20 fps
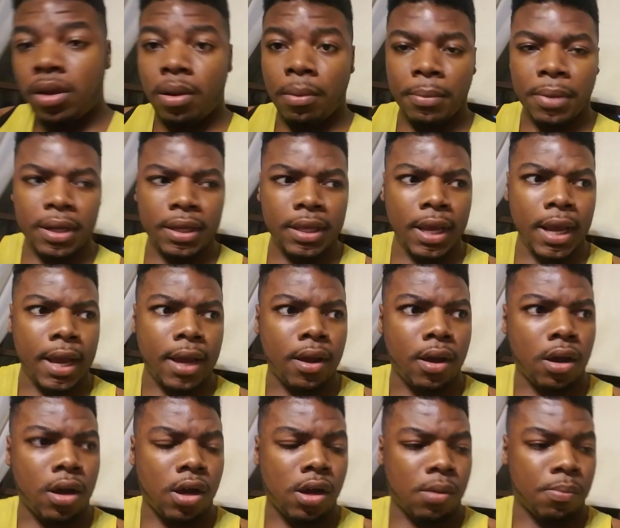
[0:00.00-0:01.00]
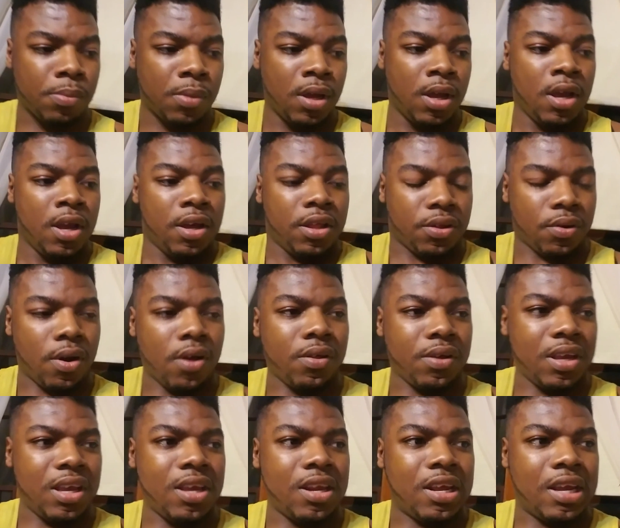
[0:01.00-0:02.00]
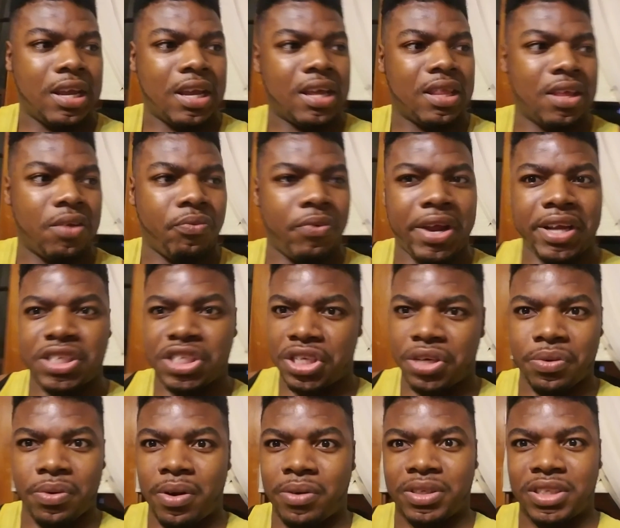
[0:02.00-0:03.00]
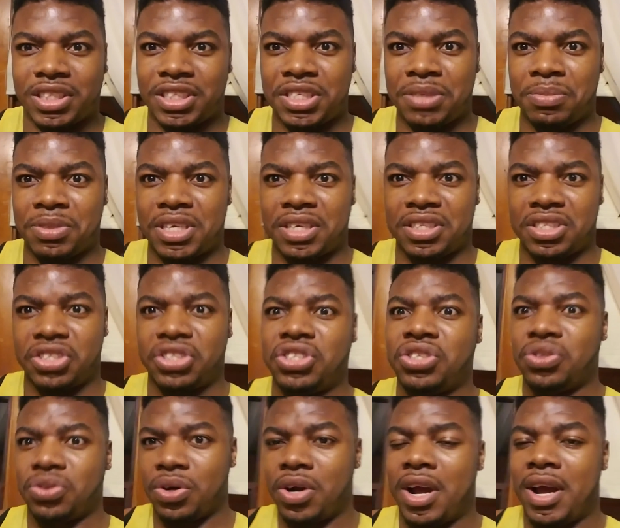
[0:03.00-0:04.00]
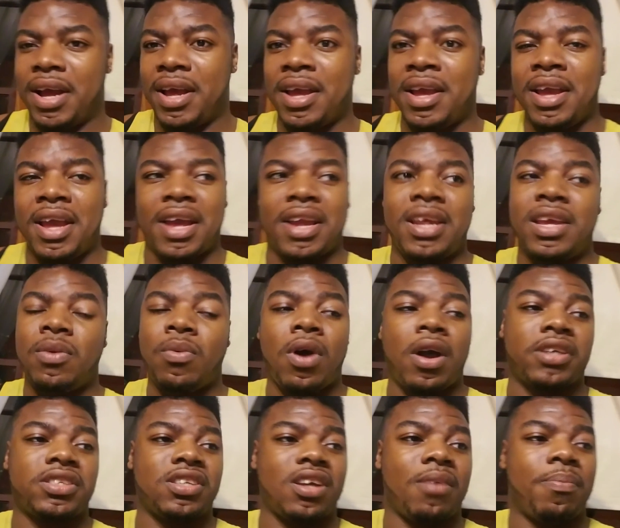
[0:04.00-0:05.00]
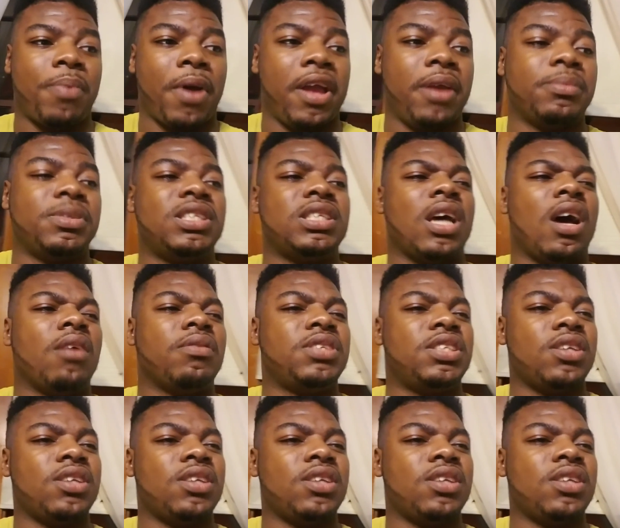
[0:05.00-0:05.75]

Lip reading: But yeah, they're all eating, and then Ranjiro just seems like distraught, and he walks off by himself.